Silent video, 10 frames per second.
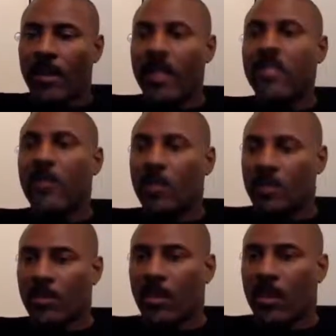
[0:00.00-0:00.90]
But it's
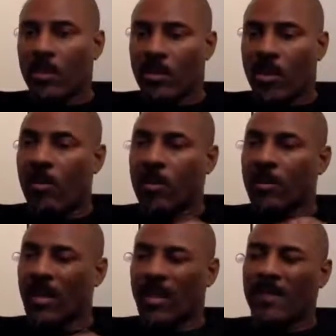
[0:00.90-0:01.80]
supposed to be
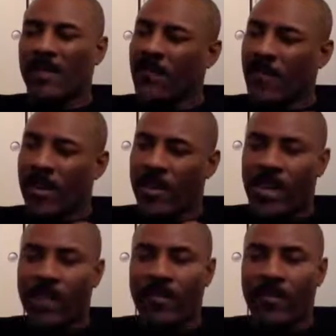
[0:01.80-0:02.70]
almost like very
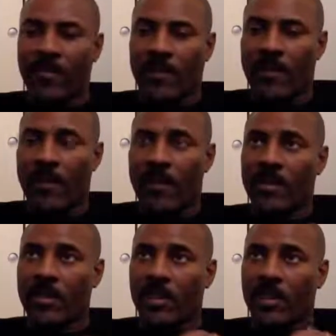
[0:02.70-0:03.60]
negative, or very
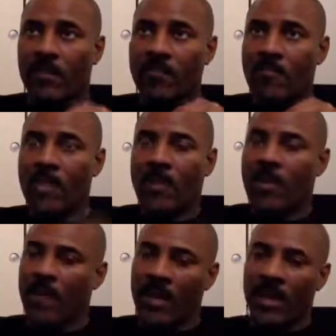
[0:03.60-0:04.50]
minimal,
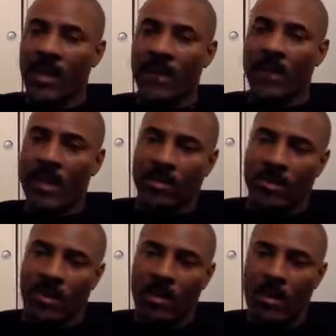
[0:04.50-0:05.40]
if any, impact on the
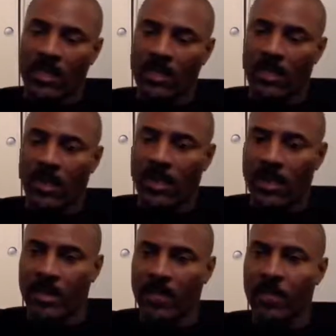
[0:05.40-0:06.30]
glycemic
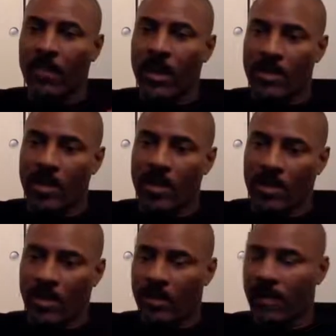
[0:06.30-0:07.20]
index with the way it's
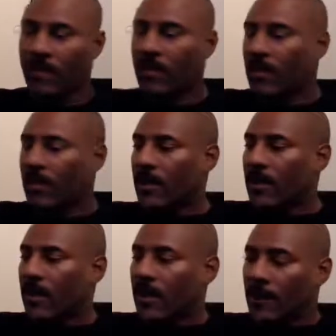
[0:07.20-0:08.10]
processed.
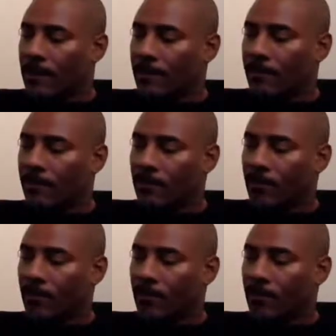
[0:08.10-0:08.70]
Okay.